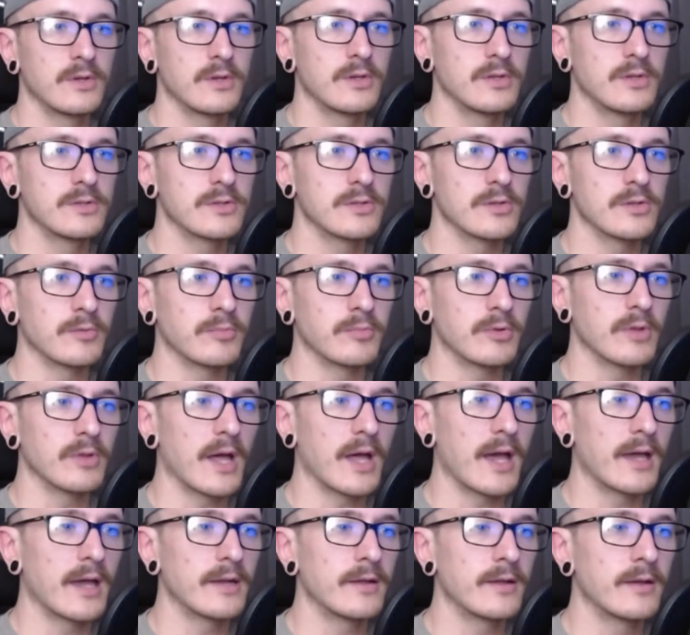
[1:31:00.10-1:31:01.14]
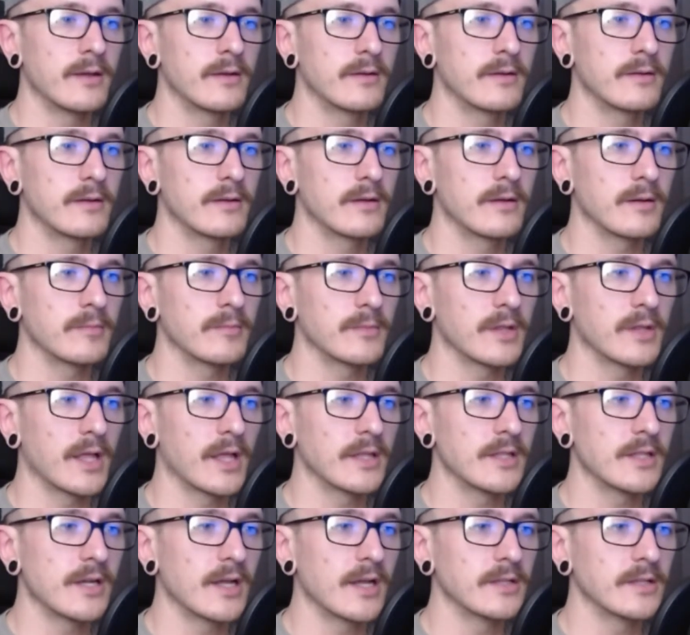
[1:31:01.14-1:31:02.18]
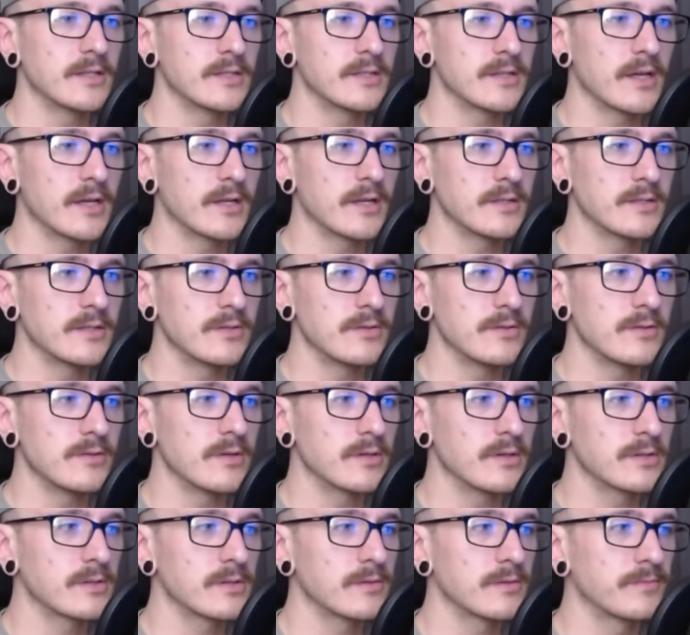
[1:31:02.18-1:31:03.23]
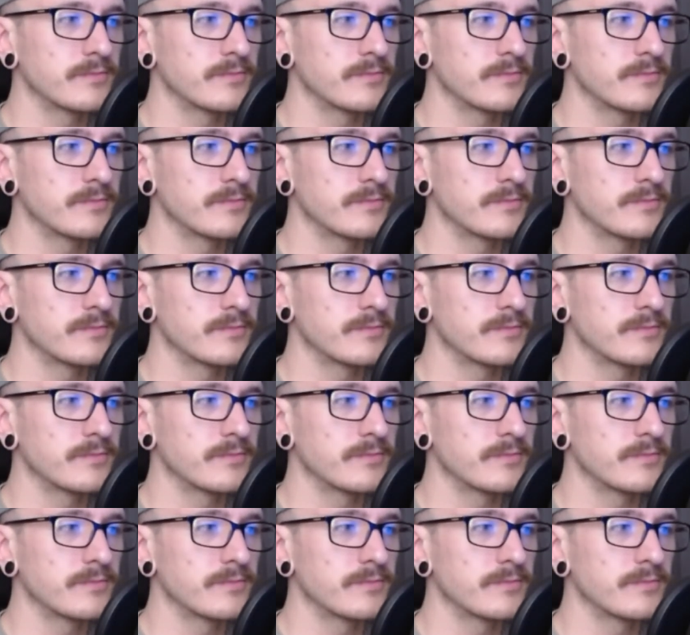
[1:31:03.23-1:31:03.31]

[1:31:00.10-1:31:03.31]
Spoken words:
So I'm glad that I decided to do this.